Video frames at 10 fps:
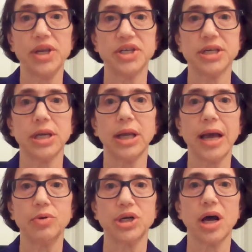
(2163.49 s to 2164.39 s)
see
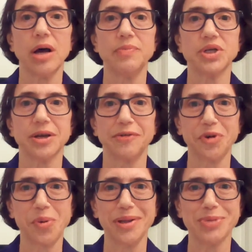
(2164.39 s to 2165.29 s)
how Dobbs, if
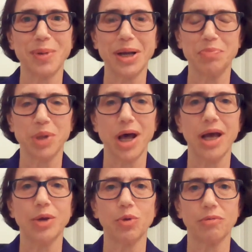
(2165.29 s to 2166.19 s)
you will, is being
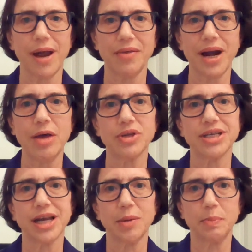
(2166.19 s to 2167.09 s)
applied, or rather how the
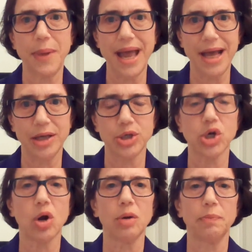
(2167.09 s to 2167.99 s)
state bans
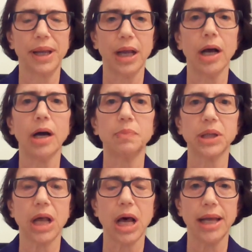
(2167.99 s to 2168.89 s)
are being
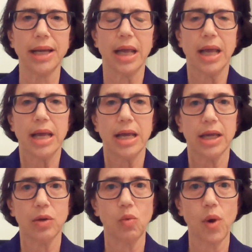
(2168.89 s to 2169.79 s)
applied
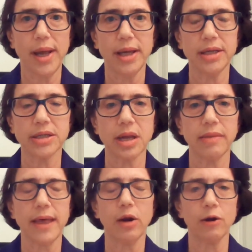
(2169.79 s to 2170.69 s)
in ways
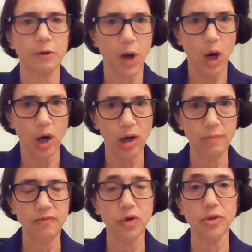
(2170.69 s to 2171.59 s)
that are
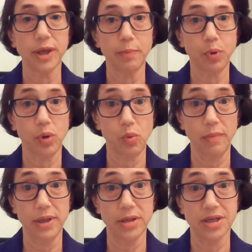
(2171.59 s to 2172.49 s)
harmful, that put
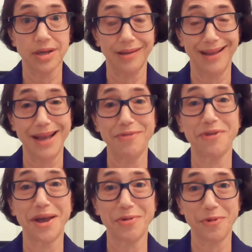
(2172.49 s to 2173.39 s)
women's
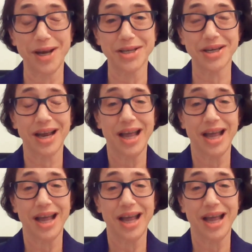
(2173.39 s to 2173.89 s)
life at risk.